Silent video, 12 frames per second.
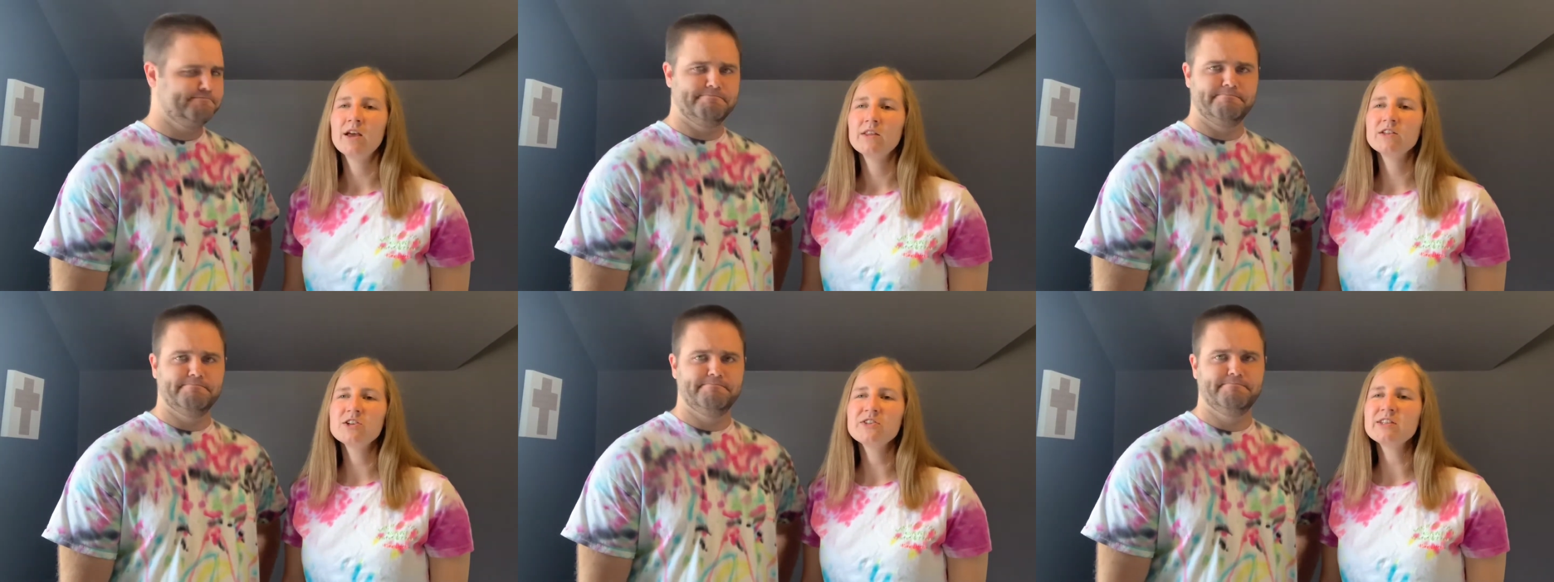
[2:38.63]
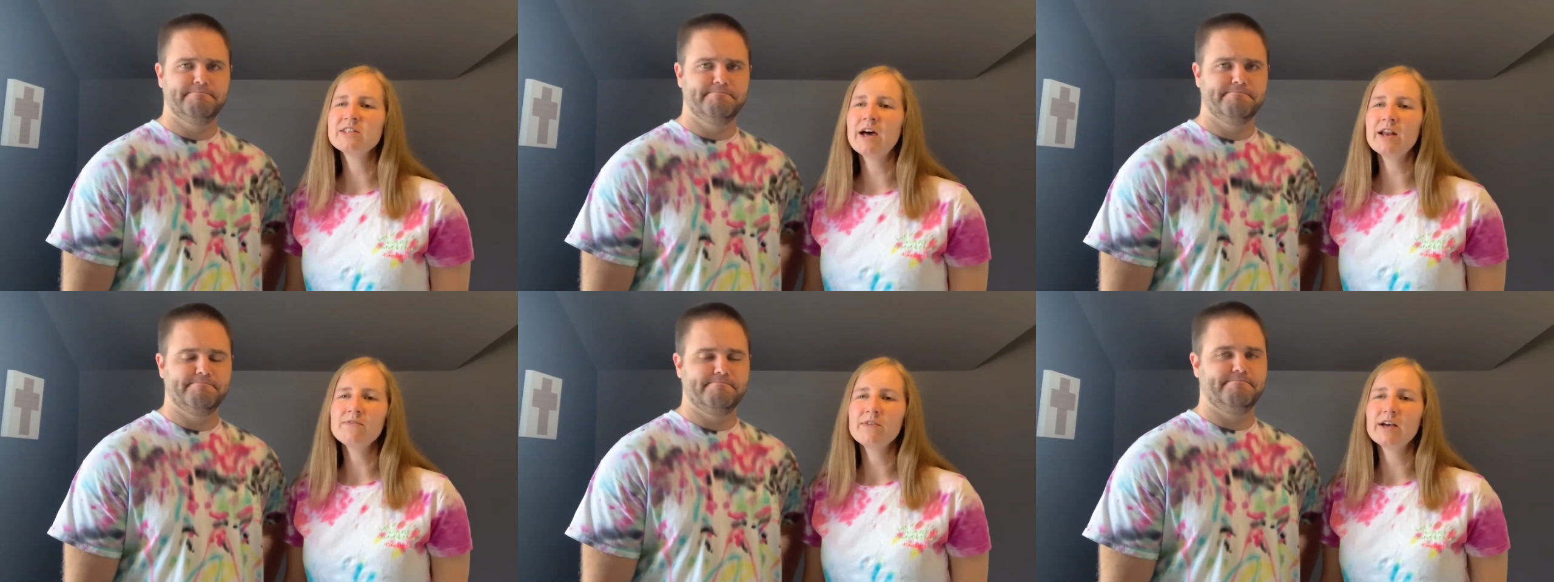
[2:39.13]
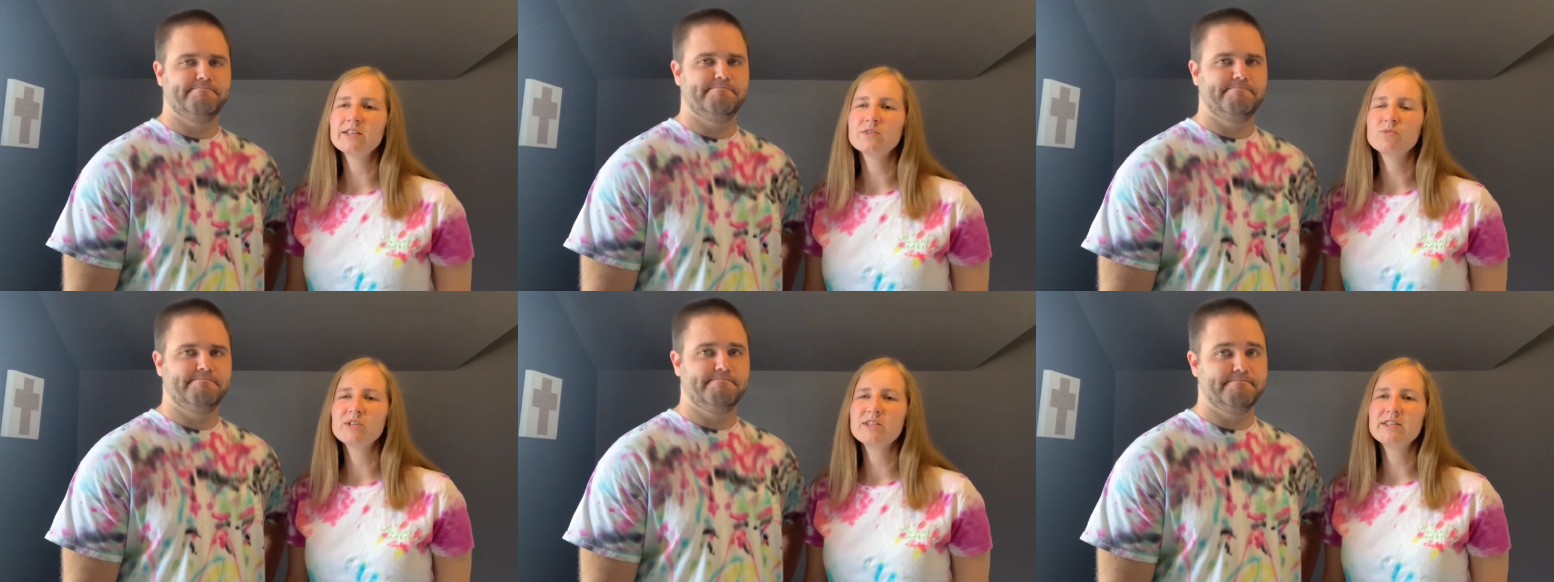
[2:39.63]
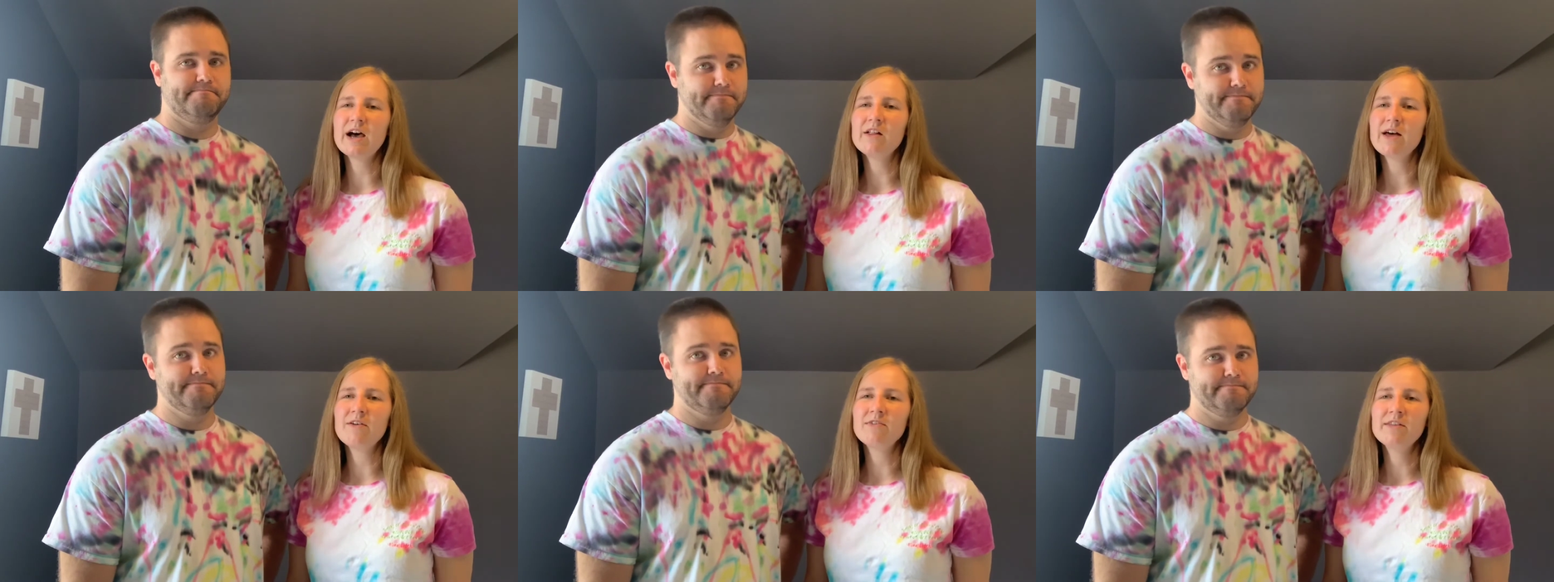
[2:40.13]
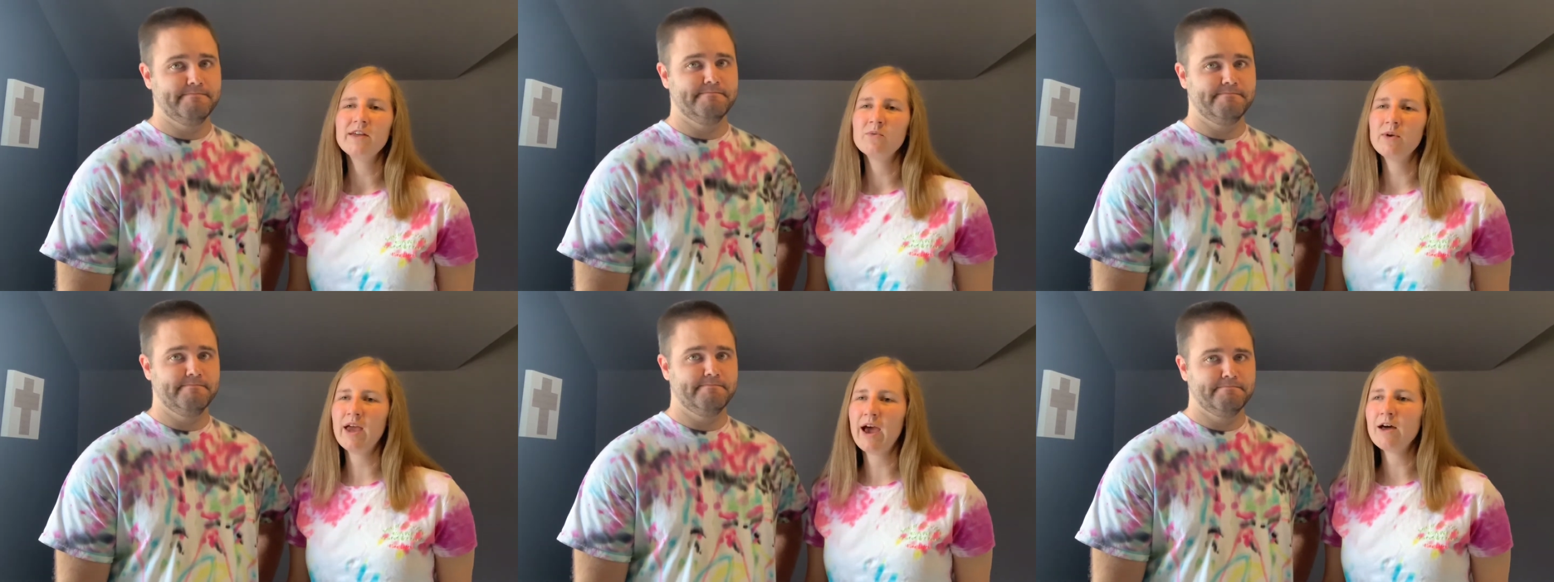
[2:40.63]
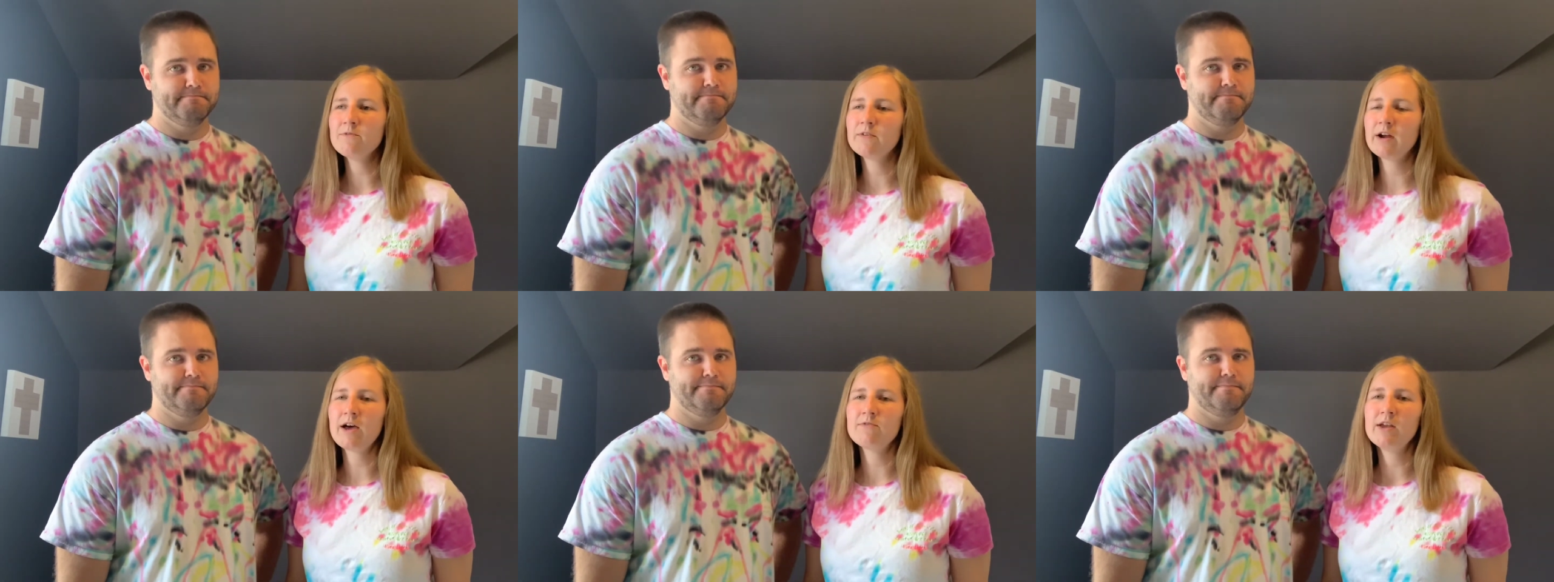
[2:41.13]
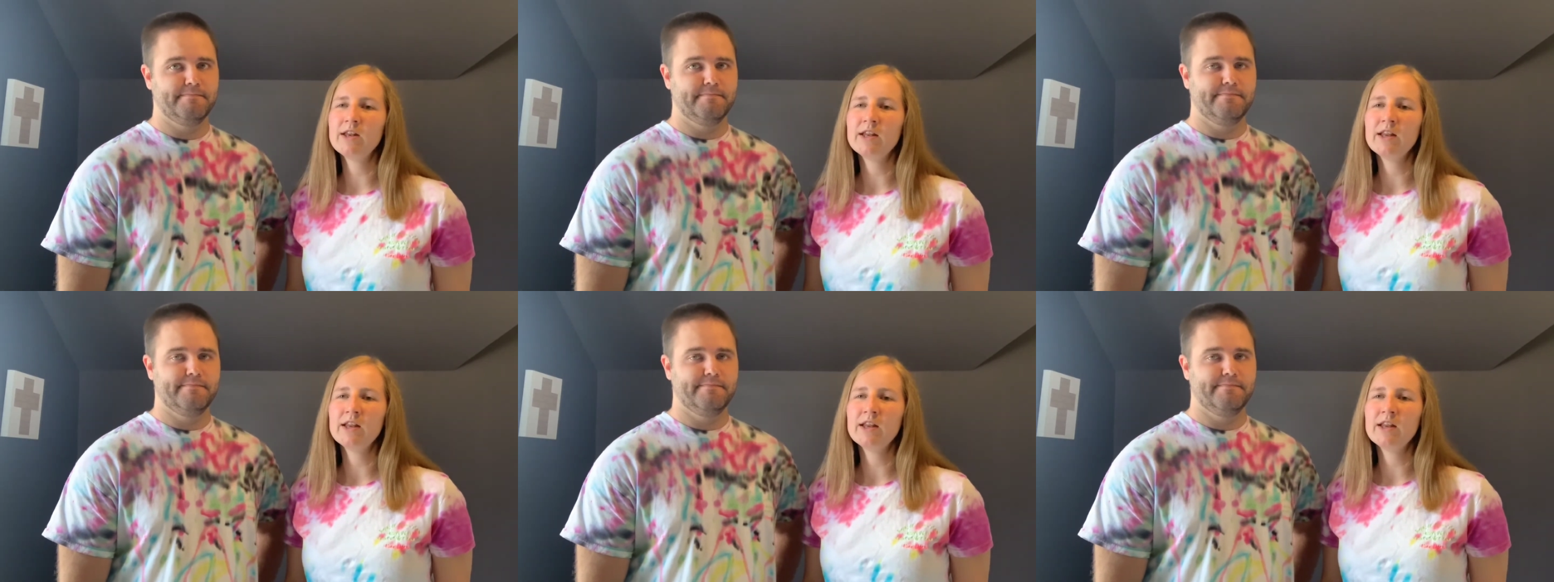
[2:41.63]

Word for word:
Speaker 1: The truth is none of us would sell everything we had for heaven,